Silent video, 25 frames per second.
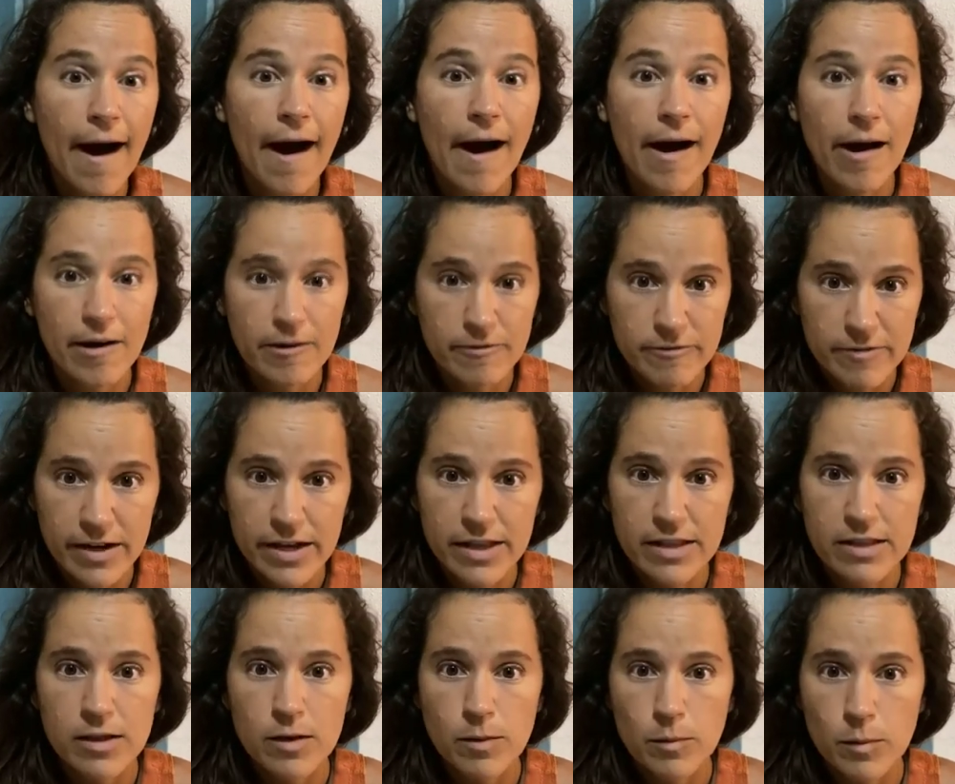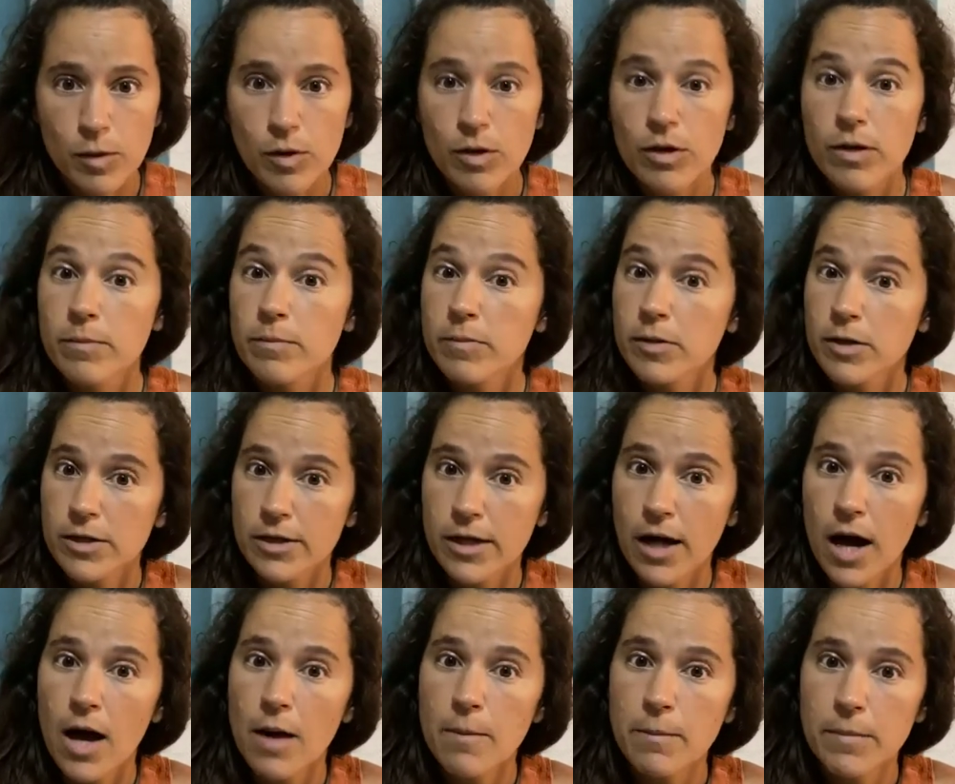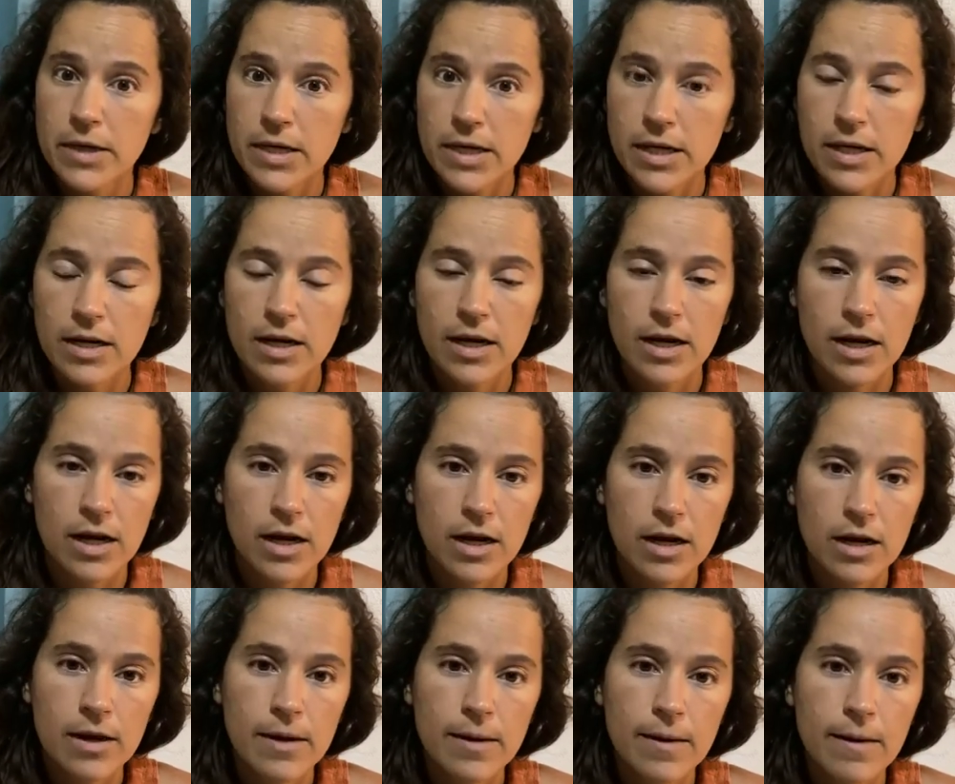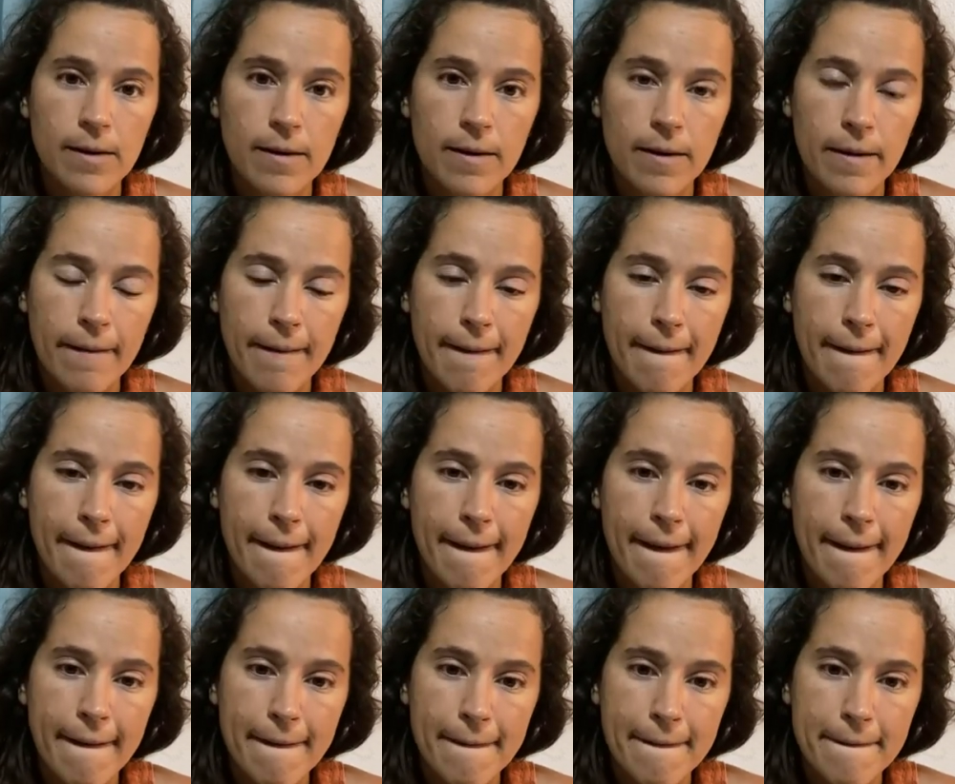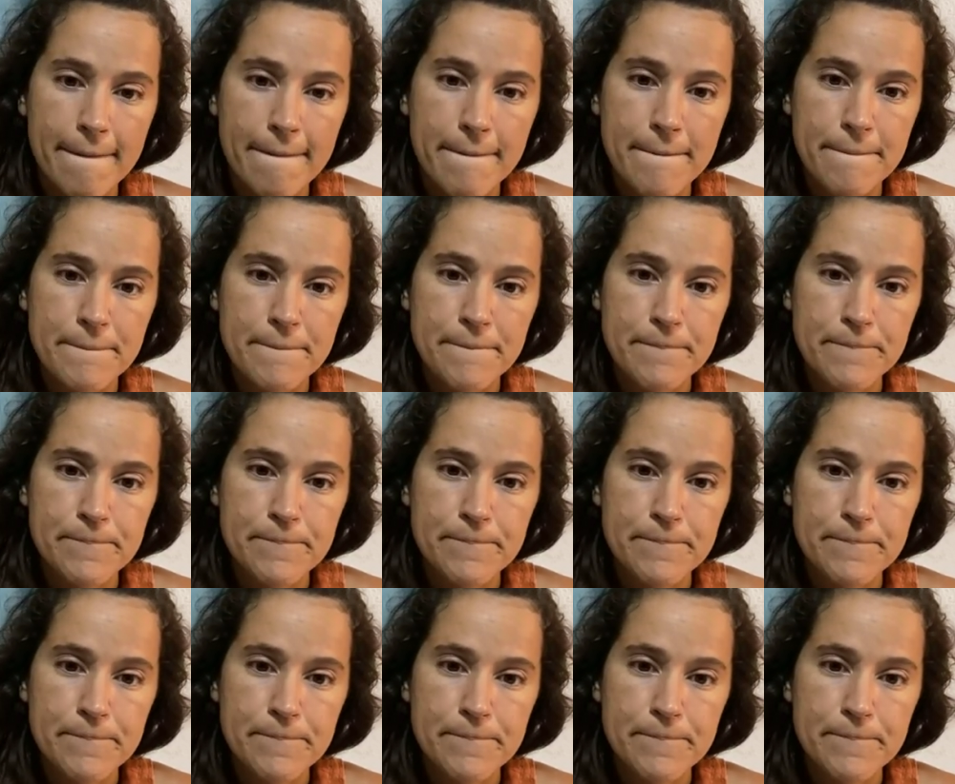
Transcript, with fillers: available and predominant here. Um,